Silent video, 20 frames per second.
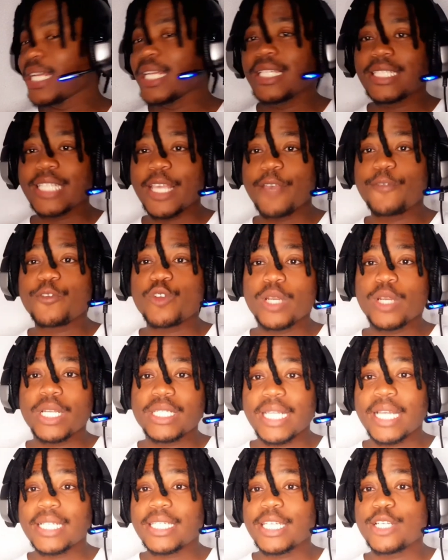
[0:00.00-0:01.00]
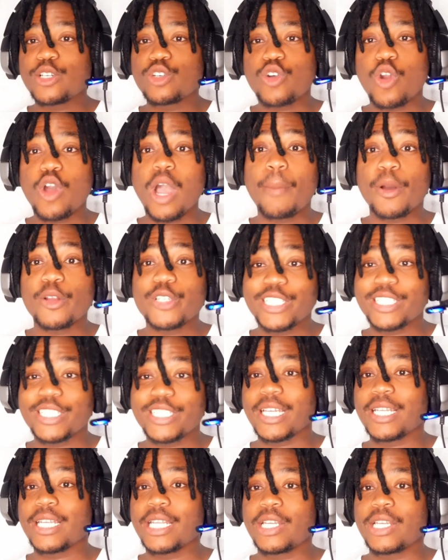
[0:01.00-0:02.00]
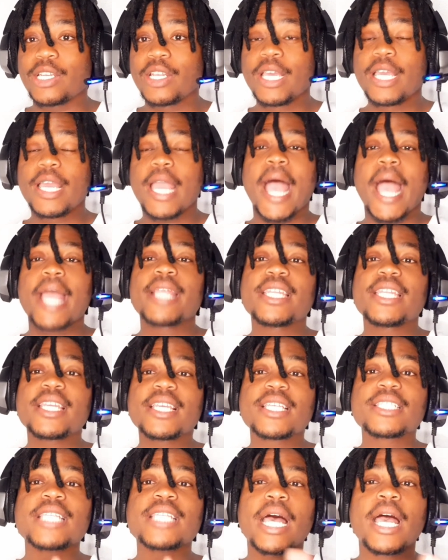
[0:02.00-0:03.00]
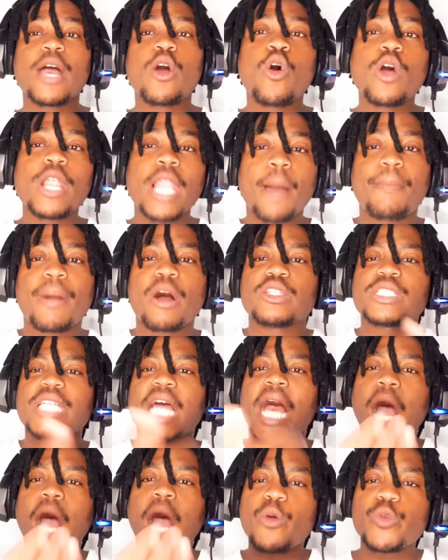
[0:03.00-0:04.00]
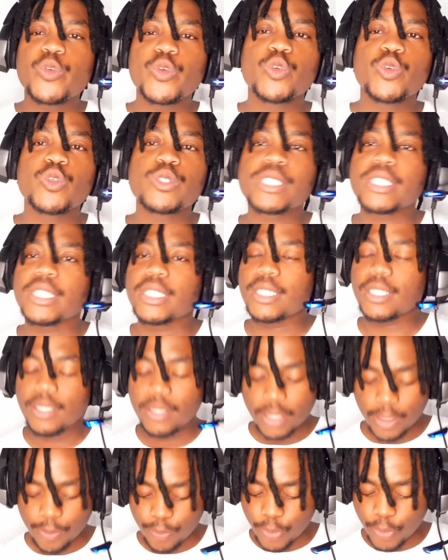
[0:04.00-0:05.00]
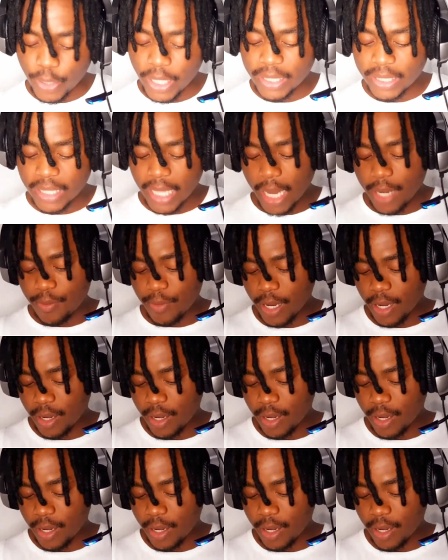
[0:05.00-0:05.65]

is everywhere. There's nothing wrong about internet. I think it's all about how you use it. Simple as that, man.